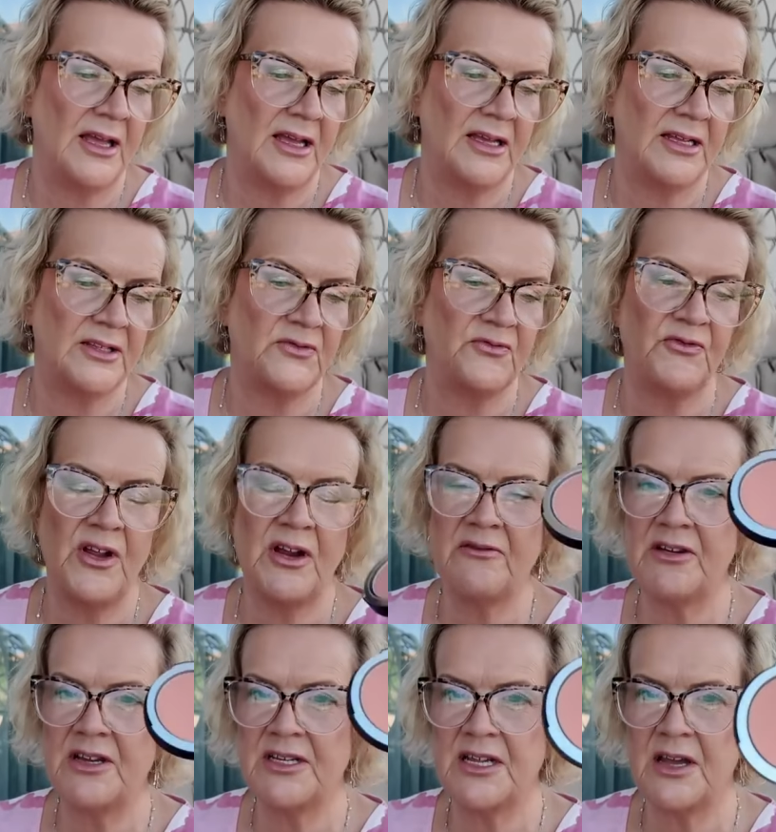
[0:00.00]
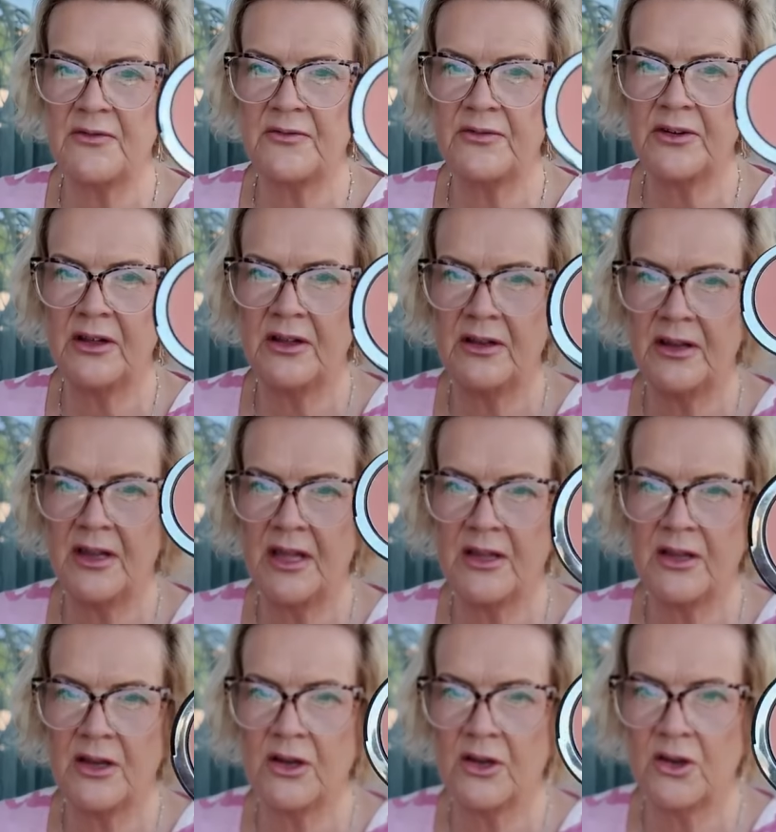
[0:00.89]
It's very
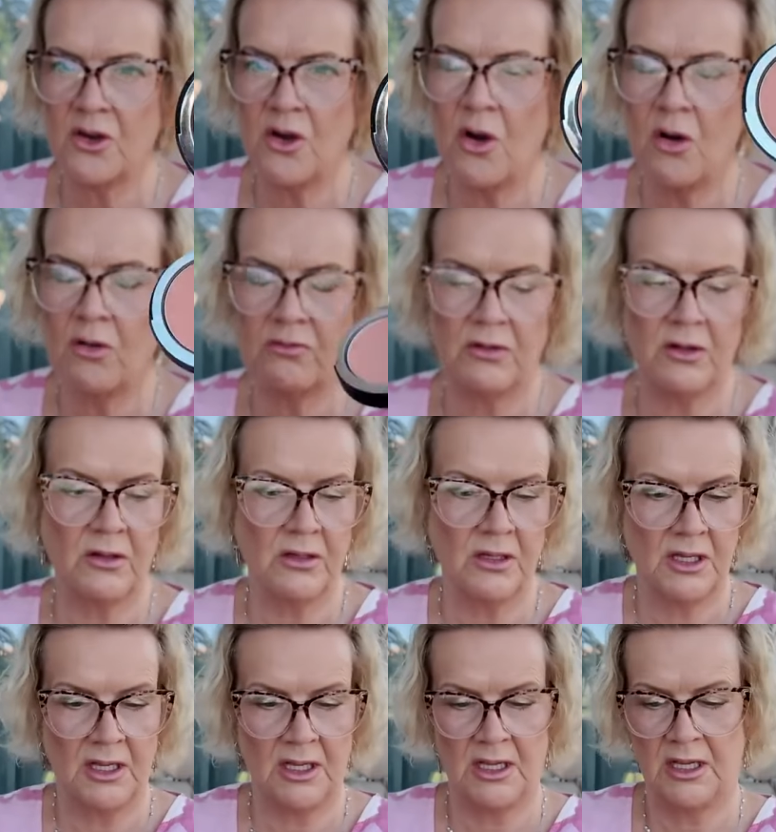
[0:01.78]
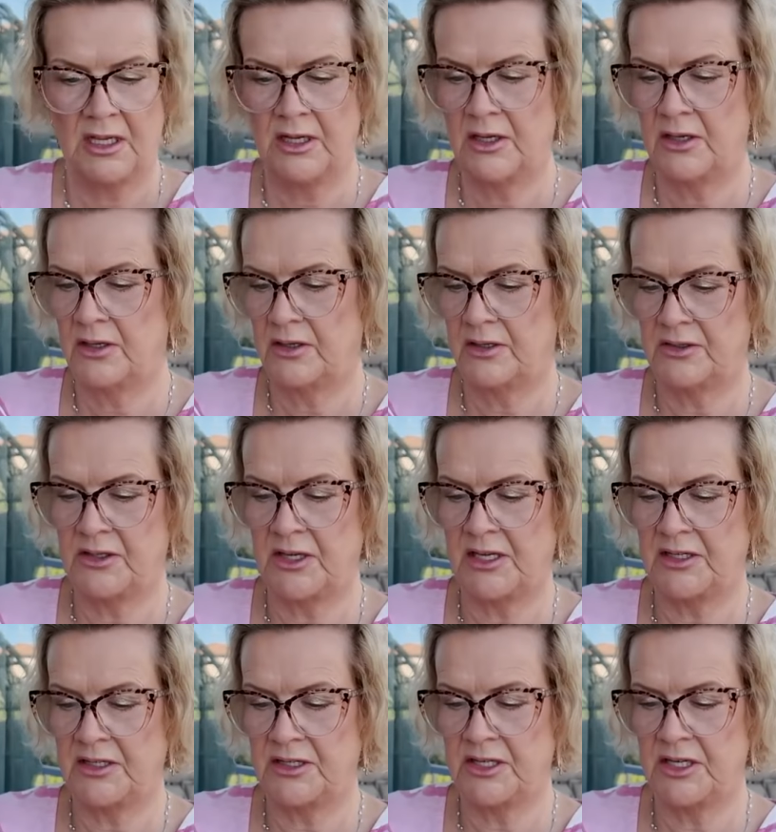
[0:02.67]
definitely a coral
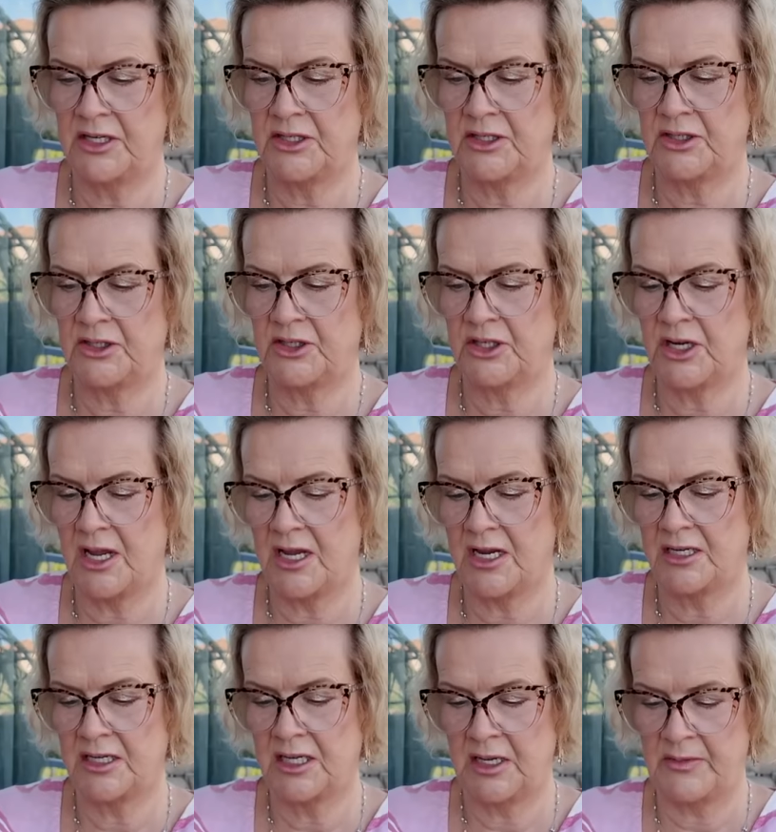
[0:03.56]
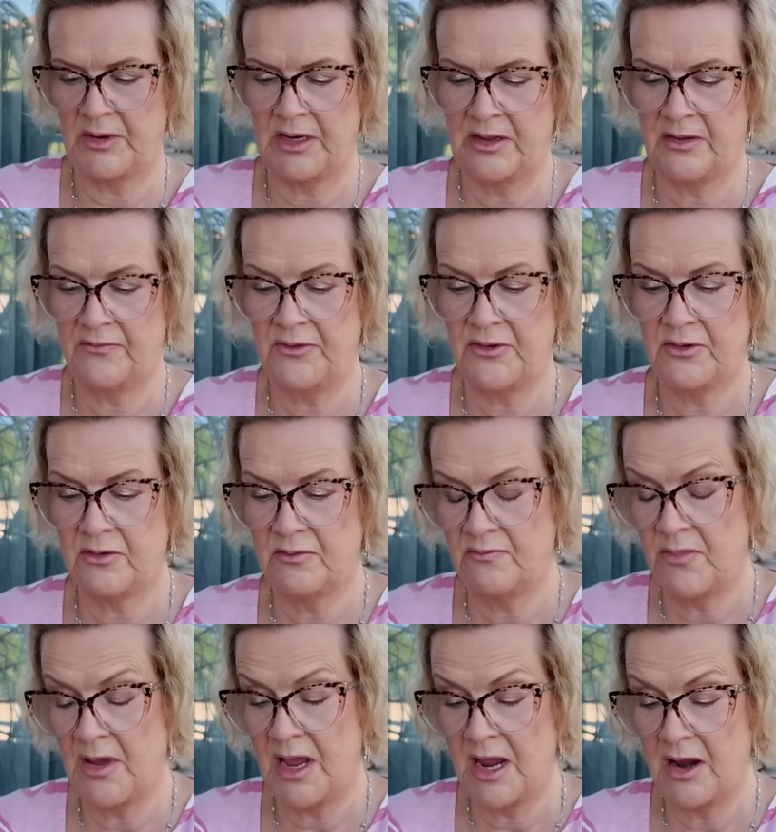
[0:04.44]
tinted shade. I mean, if you
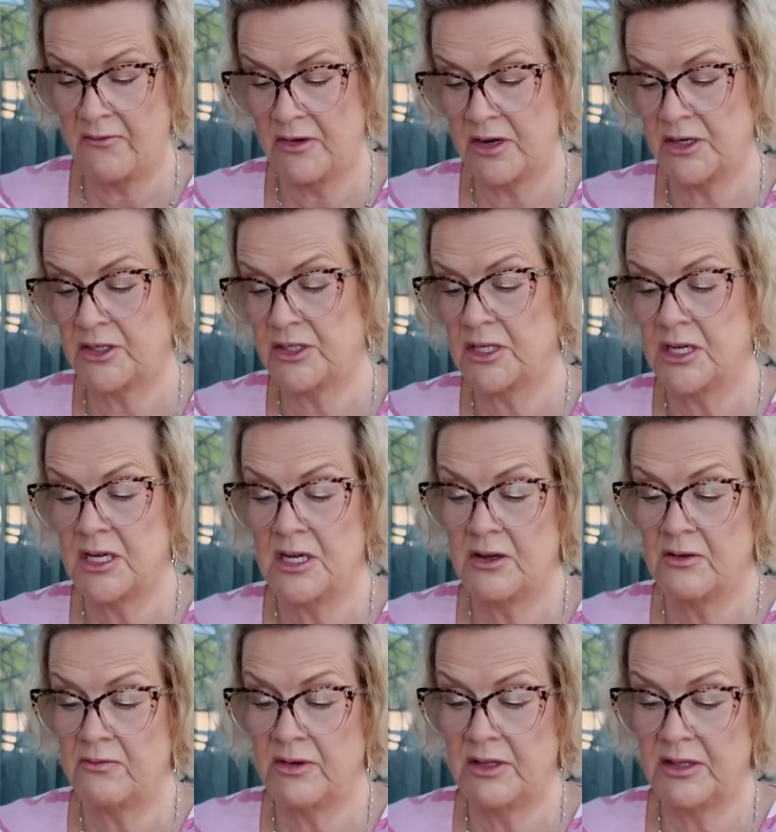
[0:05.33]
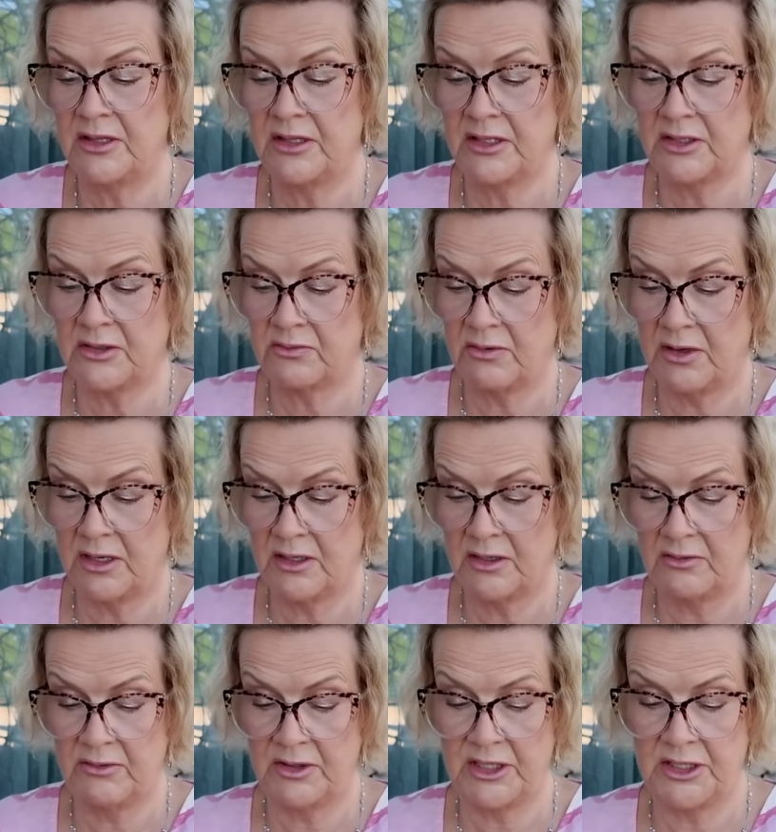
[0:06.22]
compare it with this
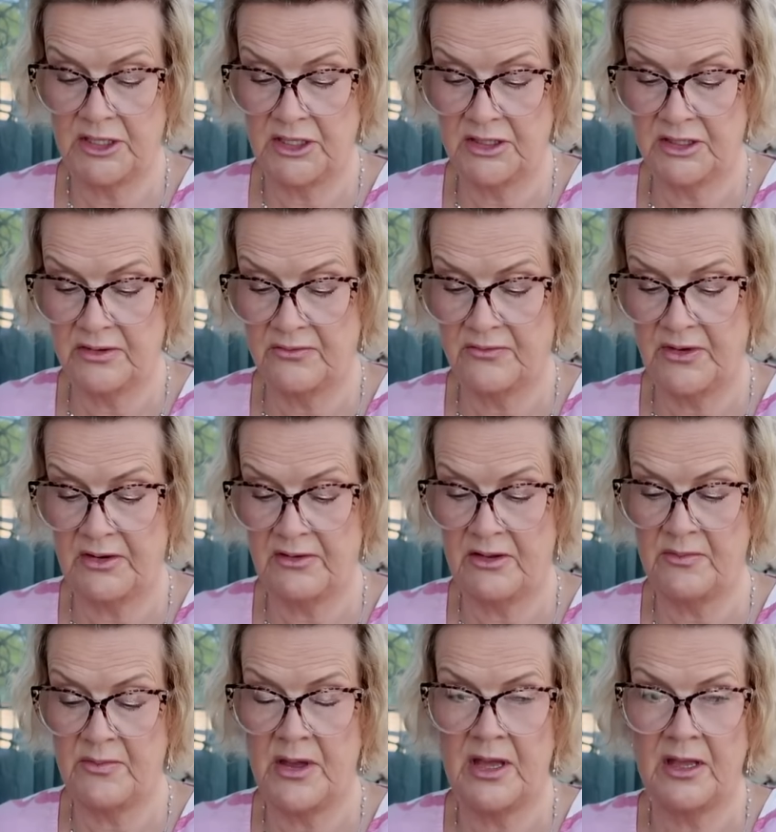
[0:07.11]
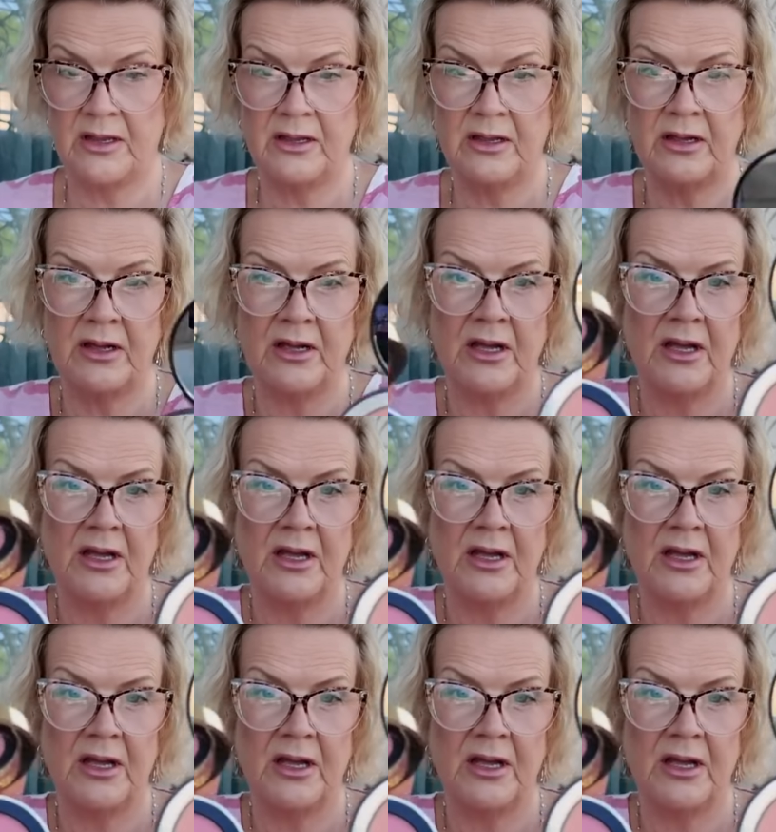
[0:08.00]
one, which is very pink,